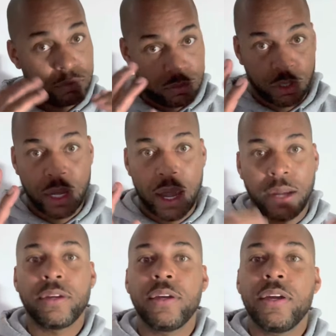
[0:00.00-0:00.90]

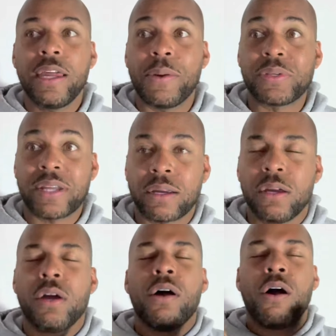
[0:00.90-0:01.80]
Okay. It was like,
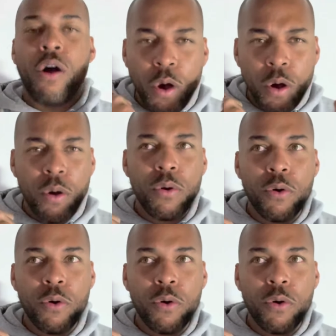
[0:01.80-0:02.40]
whoo!